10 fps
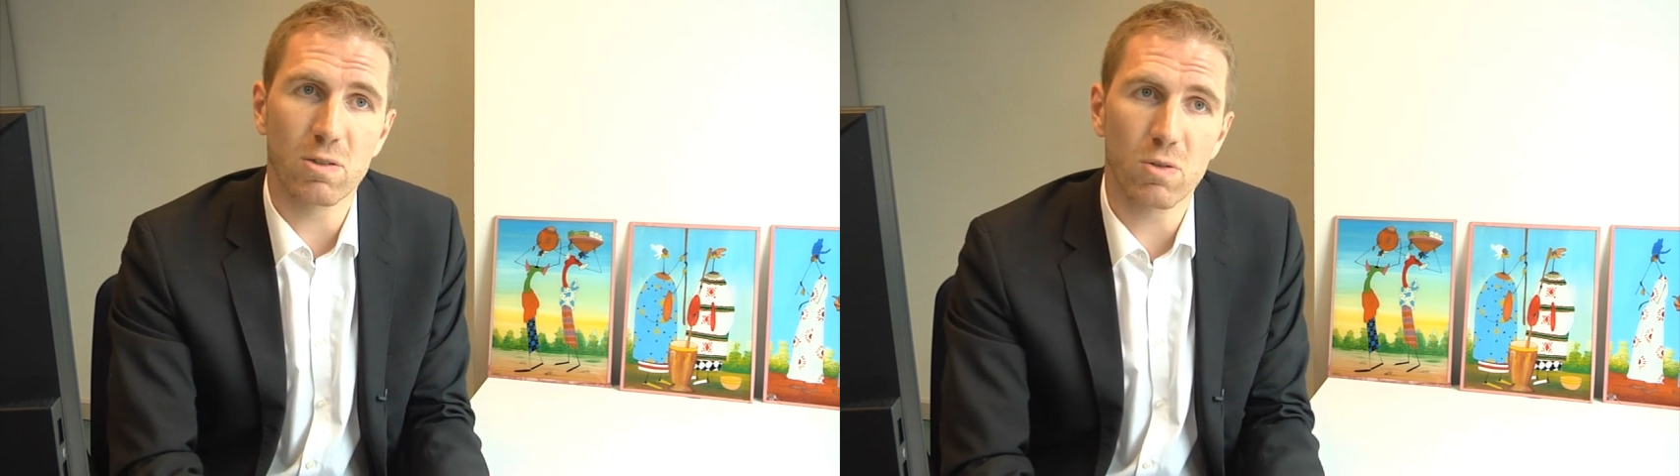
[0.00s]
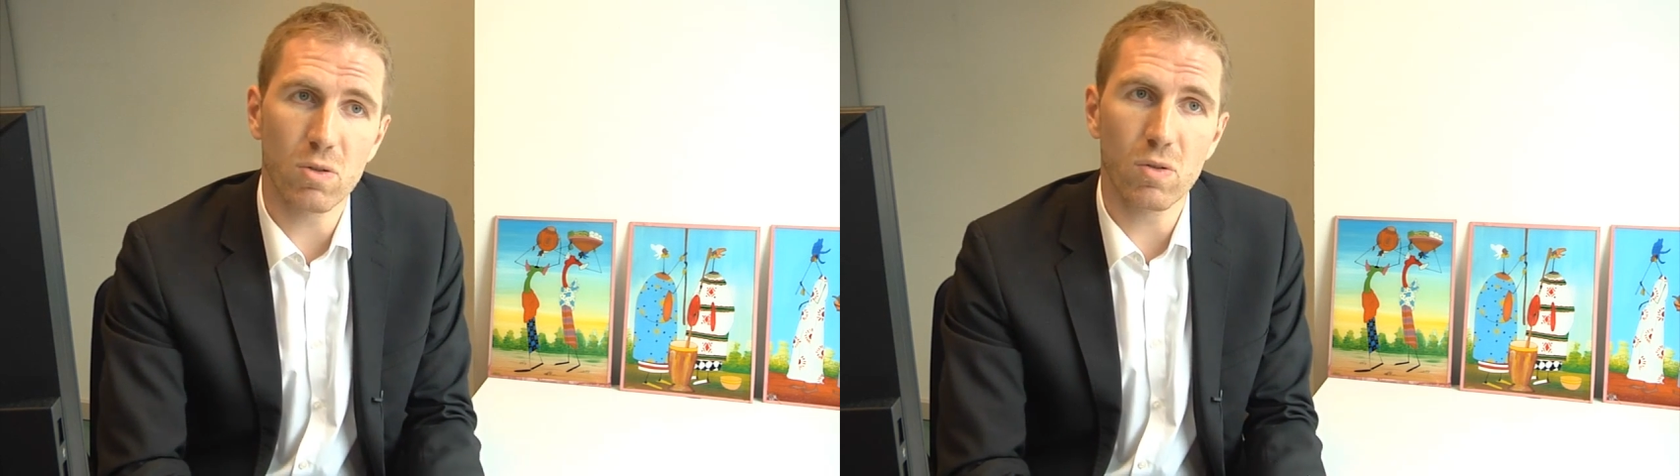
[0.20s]

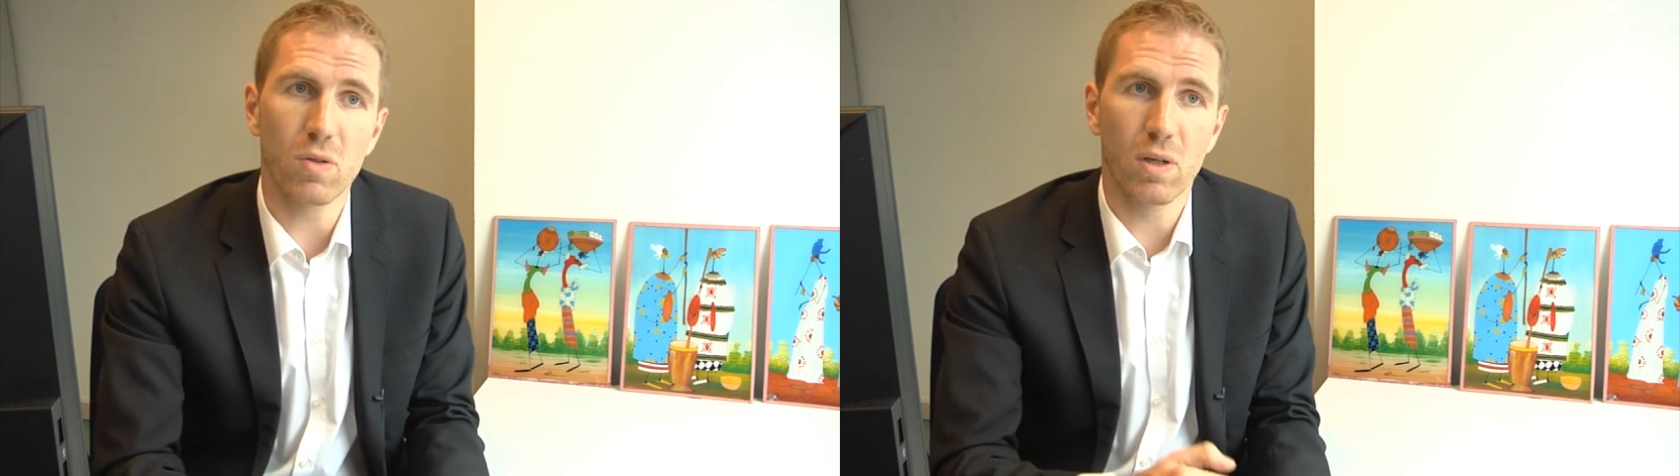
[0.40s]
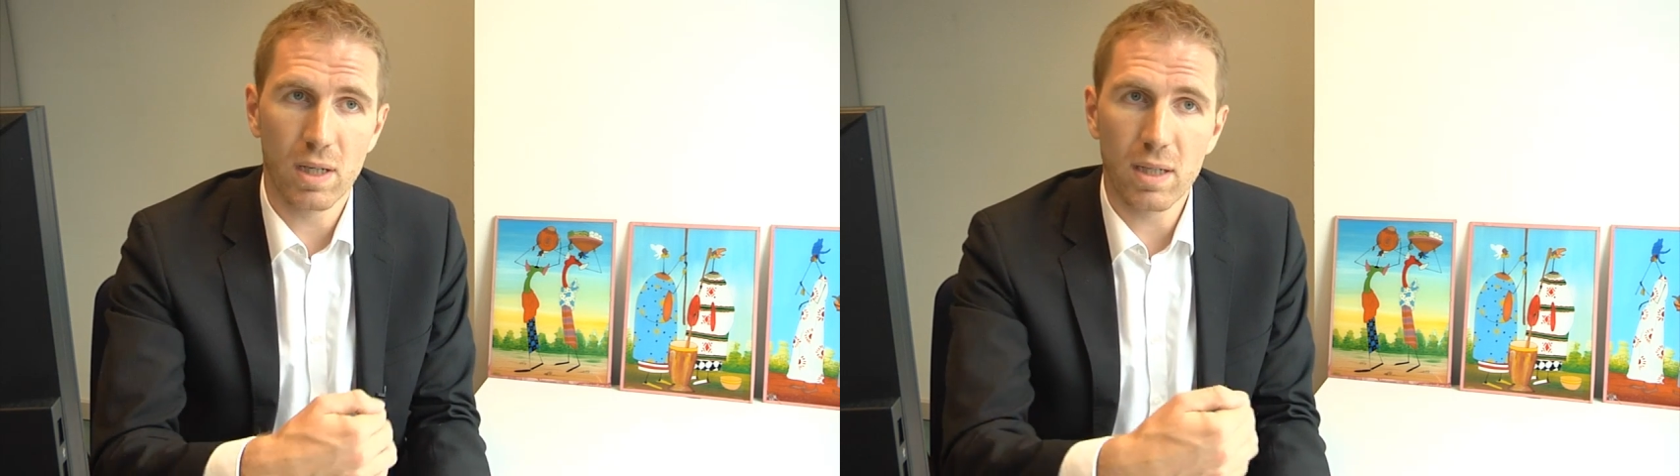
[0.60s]

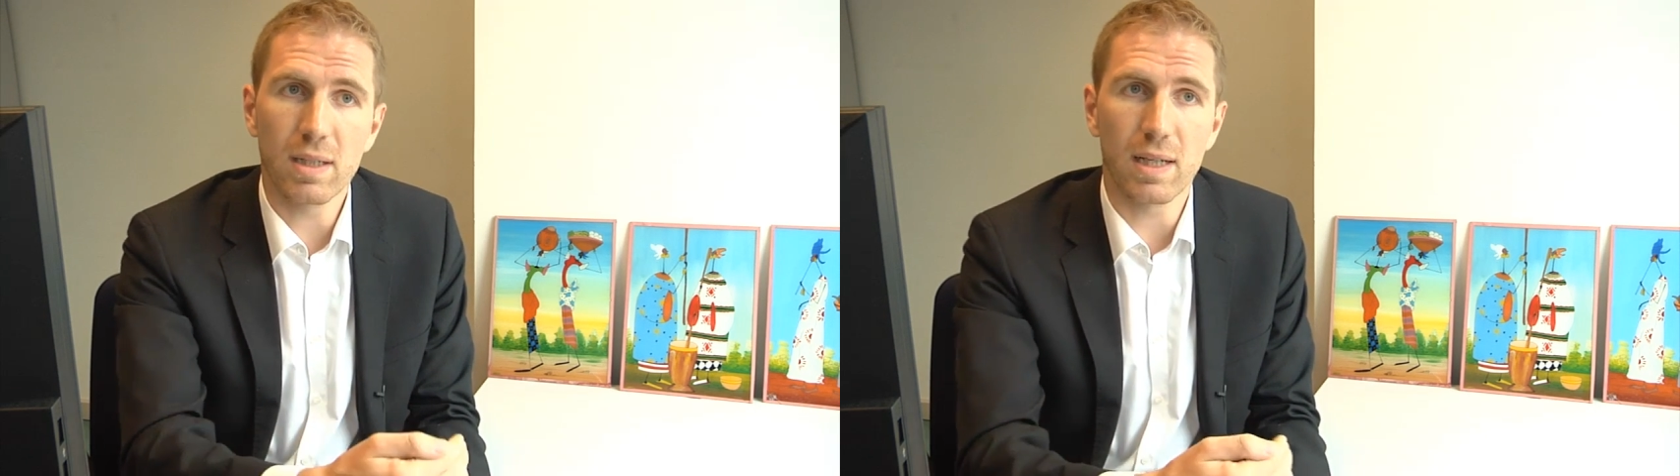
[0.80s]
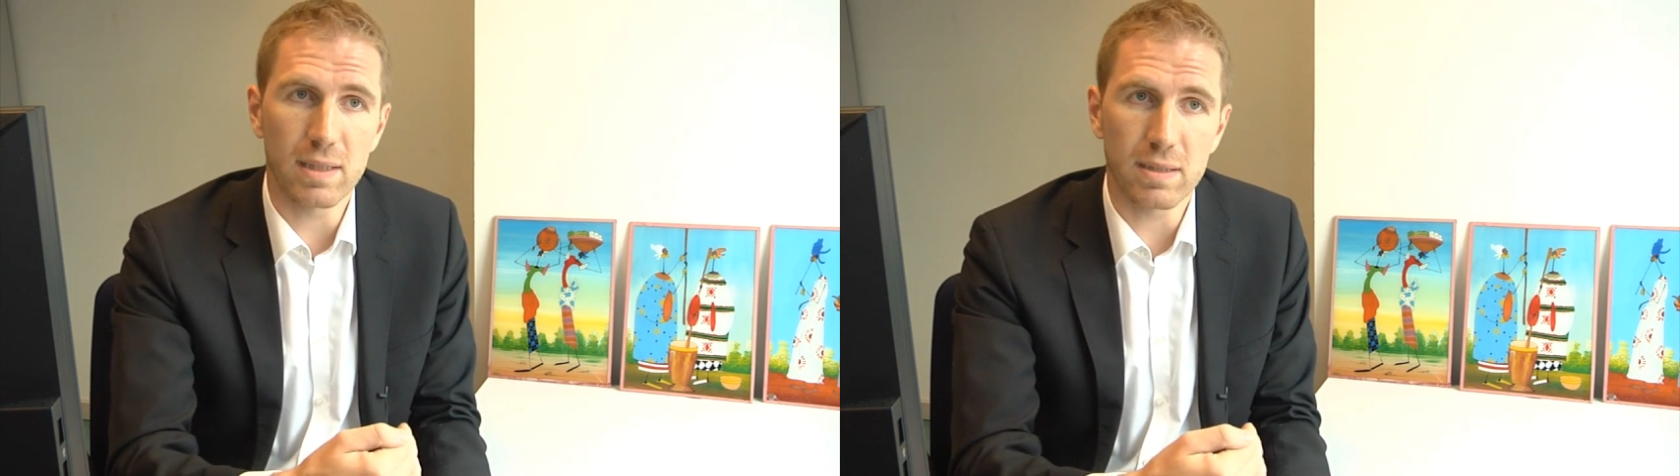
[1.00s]
to
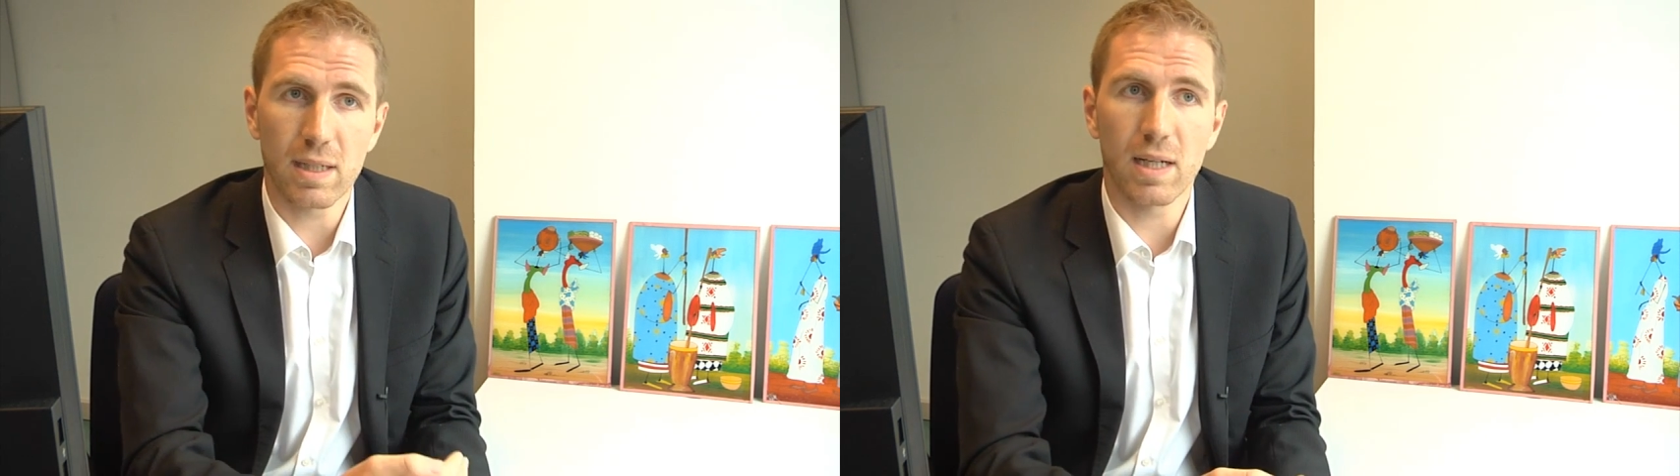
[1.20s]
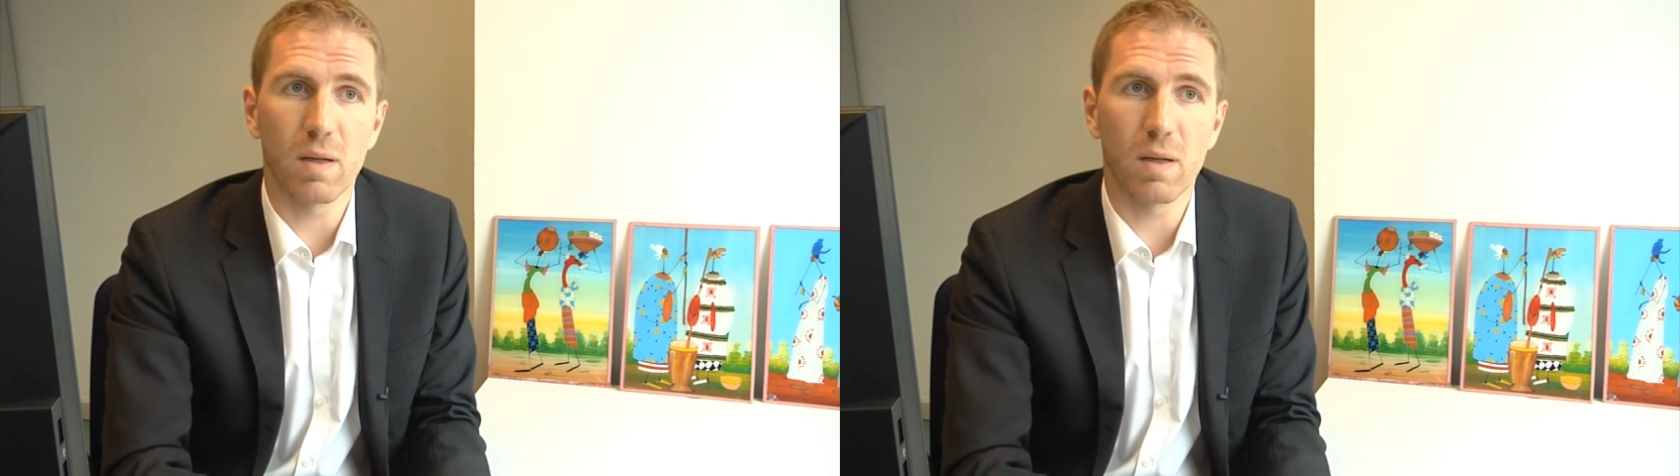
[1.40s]
this